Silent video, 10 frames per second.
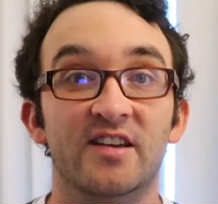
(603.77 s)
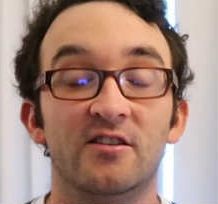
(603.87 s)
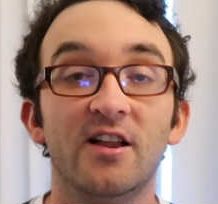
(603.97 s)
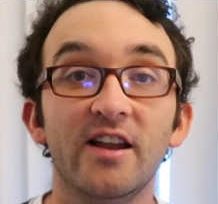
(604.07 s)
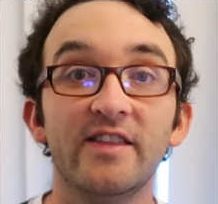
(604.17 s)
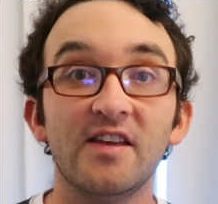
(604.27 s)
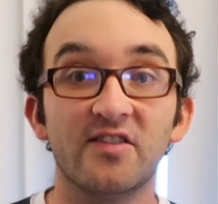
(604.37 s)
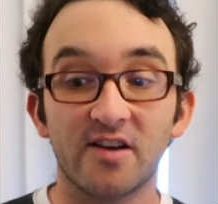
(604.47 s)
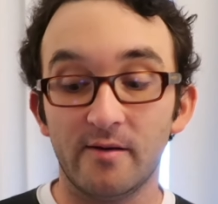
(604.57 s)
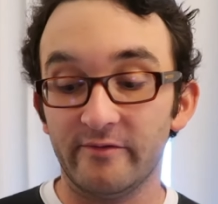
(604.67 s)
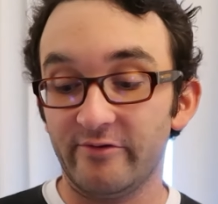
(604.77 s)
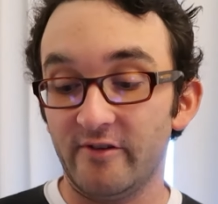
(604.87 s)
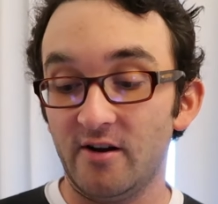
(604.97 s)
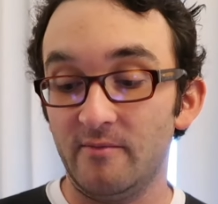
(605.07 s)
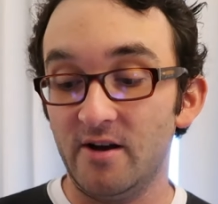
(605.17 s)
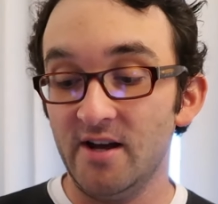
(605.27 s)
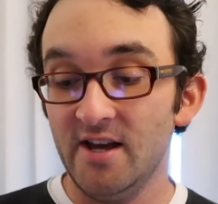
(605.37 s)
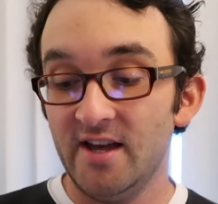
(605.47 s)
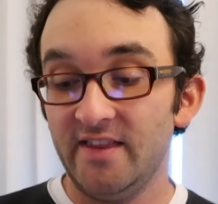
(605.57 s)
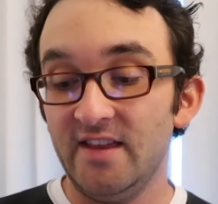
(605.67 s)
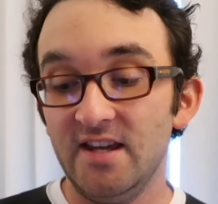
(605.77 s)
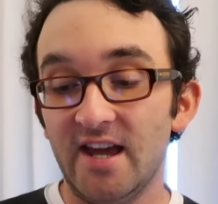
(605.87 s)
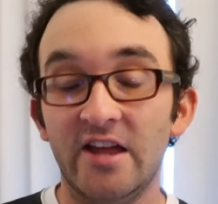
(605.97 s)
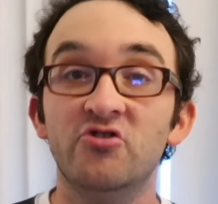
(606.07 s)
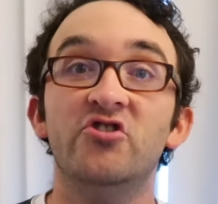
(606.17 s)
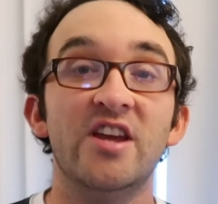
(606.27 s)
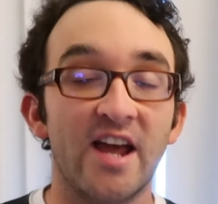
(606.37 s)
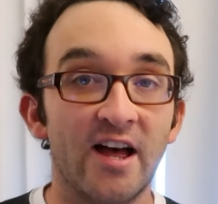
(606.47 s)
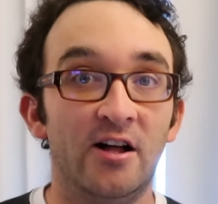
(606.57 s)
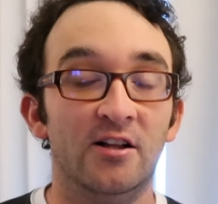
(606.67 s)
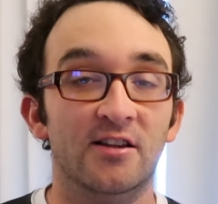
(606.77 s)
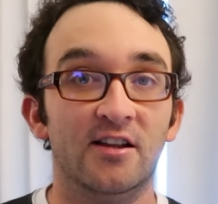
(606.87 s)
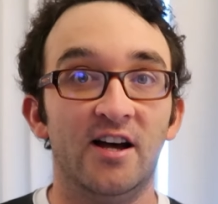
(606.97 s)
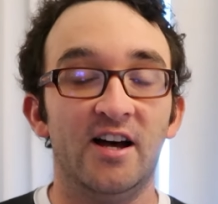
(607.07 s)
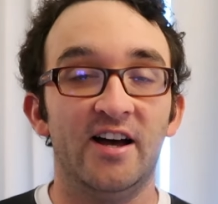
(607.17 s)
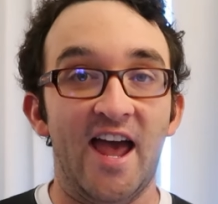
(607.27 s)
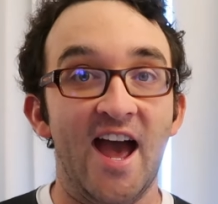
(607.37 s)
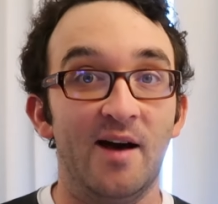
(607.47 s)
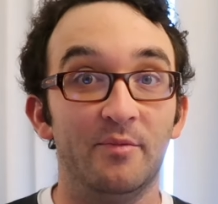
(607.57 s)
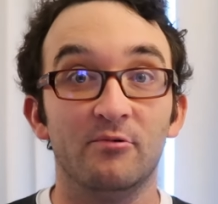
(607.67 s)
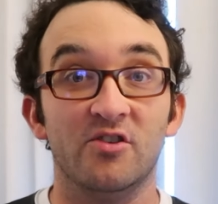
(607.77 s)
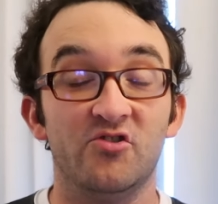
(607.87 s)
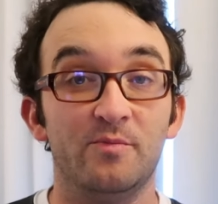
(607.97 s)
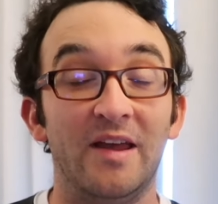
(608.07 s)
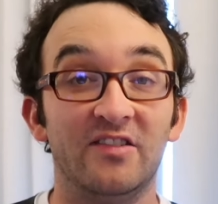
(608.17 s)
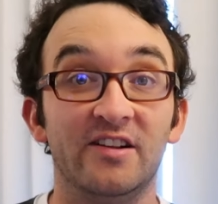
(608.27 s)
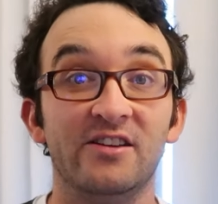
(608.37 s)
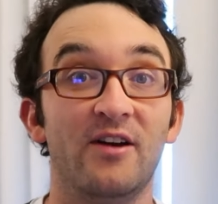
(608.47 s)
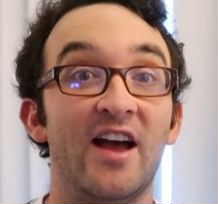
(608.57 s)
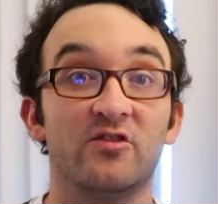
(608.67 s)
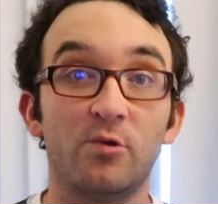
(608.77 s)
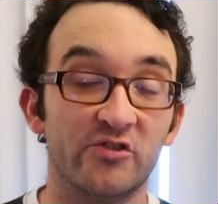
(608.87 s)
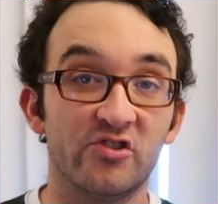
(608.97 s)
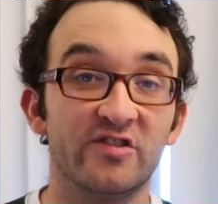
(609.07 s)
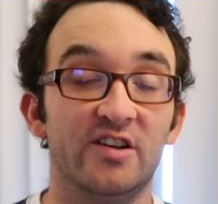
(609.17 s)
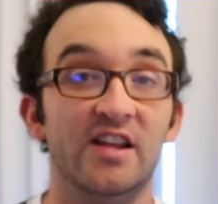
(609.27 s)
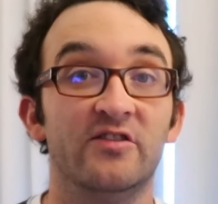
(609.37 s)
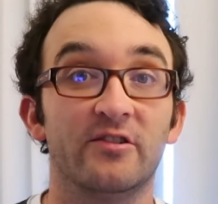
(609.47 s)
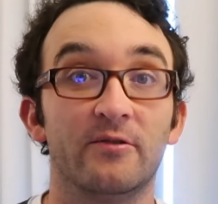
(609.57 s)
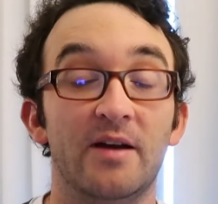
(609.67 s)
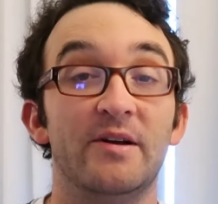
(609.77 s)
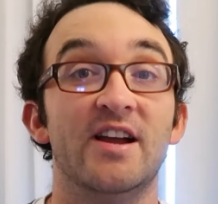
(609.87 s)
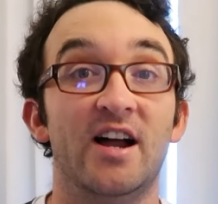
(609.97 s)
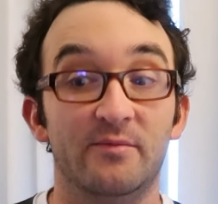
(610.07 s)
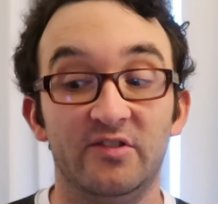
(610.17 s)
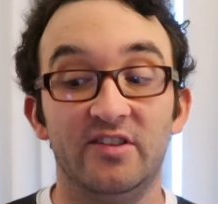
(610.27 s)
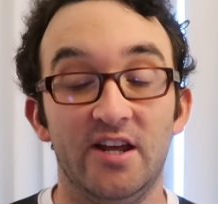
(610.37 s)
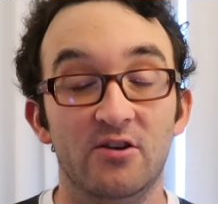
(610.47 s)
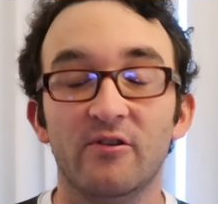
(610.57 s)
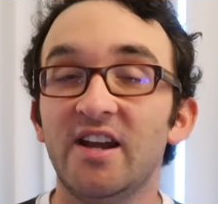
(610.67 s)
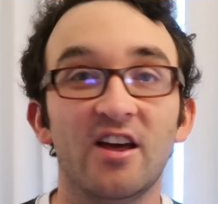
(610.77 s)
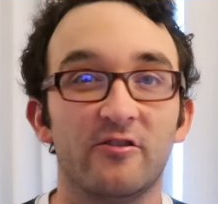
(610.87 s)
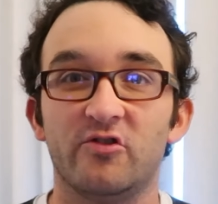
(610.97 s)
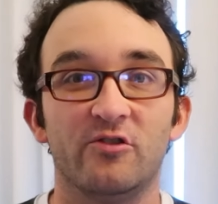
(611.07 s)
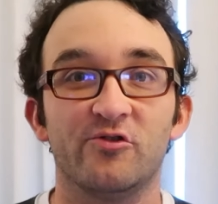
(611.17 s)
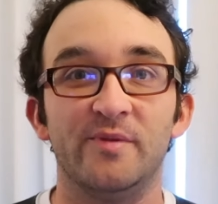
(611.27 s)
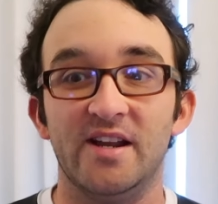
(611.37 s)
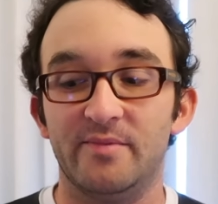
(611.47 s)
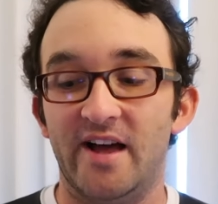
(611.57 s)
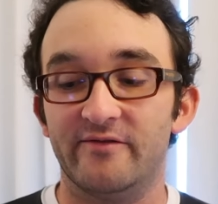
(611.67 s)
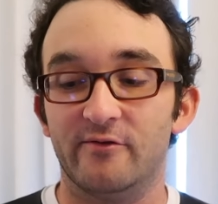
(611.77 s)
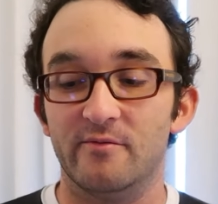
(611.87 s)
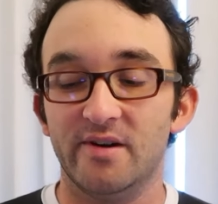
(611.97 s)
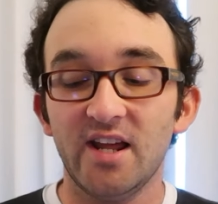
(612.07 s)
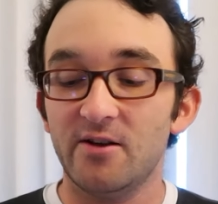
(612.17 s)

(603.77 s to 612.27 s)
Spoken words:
and a lot of these come from the NGL app, which basically you ask questions on Instagram anonymously, or any other social media platform. But